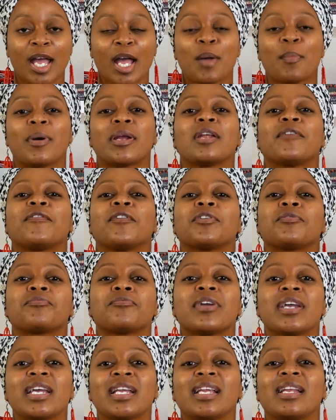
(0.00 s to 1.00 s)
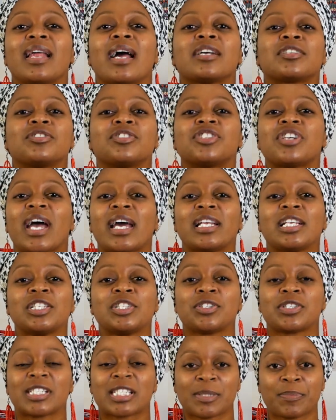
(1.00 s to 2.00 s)
But if you'd really like to challenge
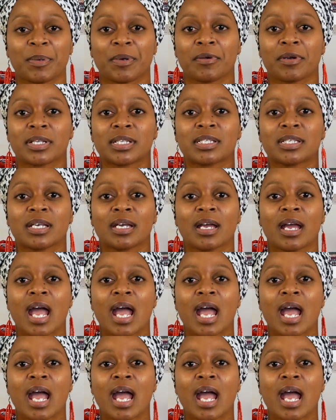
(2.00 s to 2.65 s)
your spirit